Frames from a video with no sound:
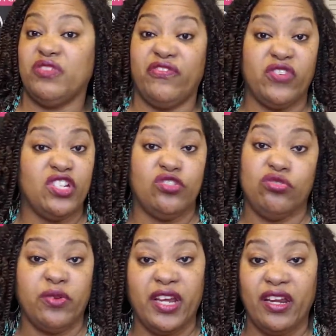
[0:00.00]
free
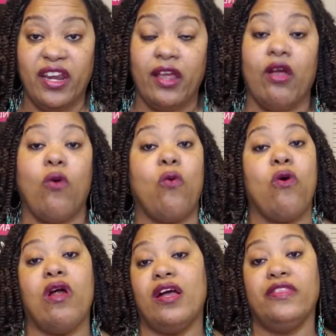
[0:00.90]
jewelry in there,
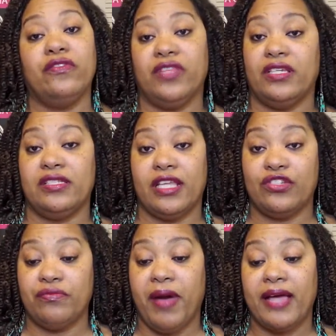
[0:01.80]
or other things
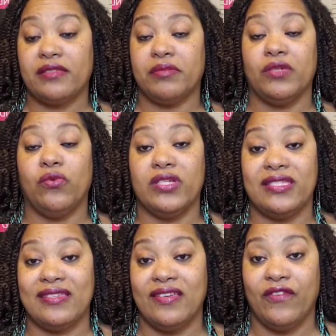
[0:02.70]
that you possibly
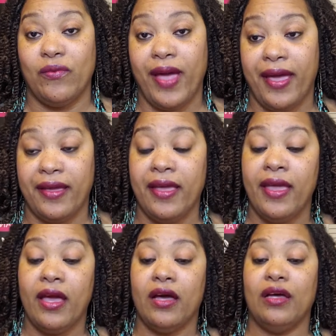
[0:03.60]
want to give away.
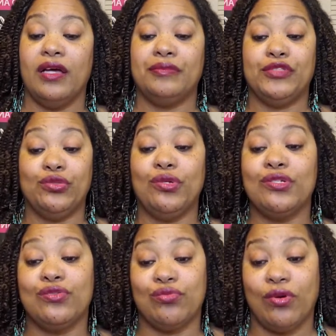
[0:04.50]
Do
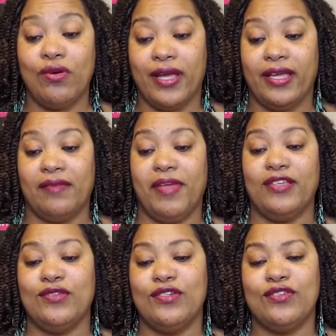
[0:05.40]
a drawing.
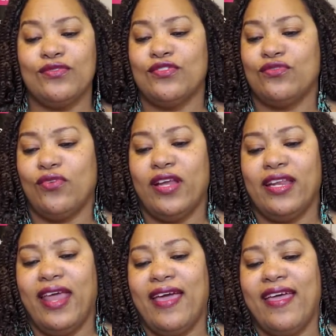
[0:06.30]
Make sure you do a drawing,
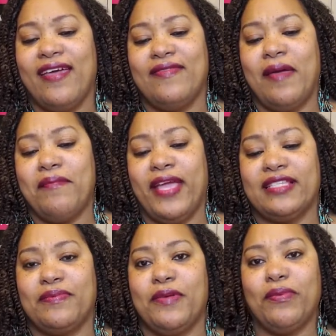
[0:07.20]
and that
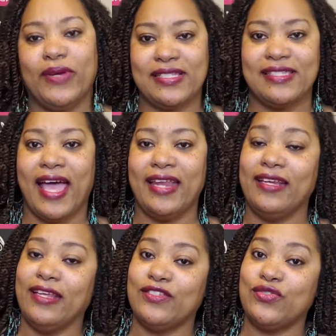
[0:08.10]
makes people excited,
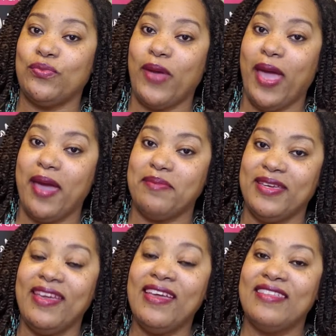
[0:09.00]
and they're super
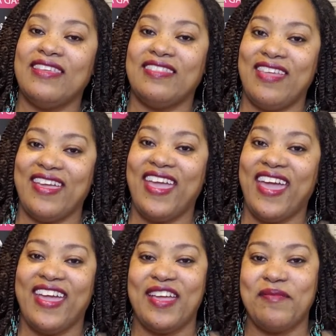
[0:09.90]
happy that they
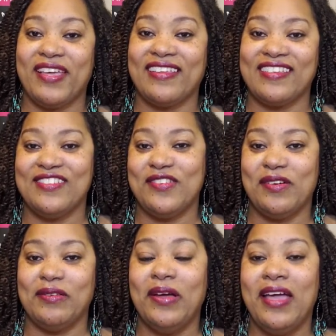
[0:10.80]
came, and you
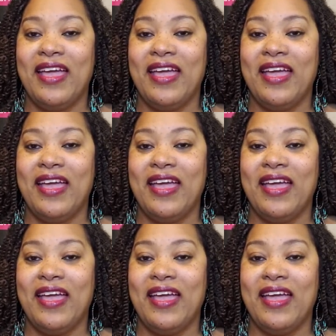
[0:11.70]
know,